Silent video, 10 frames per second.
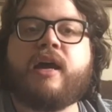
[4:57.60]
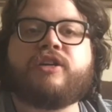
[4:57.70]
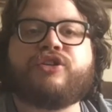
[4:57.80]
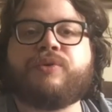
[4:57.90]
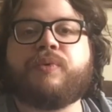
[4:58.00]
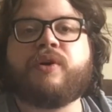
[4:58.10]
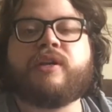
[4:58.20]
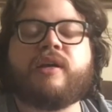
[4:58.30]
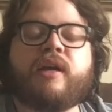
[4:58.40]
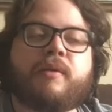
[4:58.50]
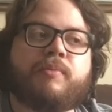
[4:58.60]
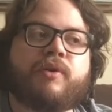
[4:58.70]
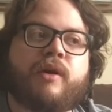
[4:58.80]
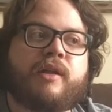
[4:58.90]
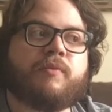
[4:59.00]
as you would in,
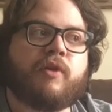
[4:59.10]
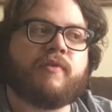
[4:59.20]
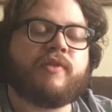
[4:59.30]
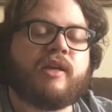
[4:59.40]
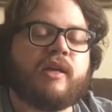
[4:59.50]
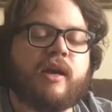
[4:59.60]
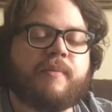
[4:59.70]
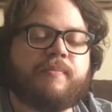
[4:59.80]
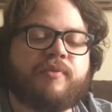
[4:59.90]
book, in one of the uh,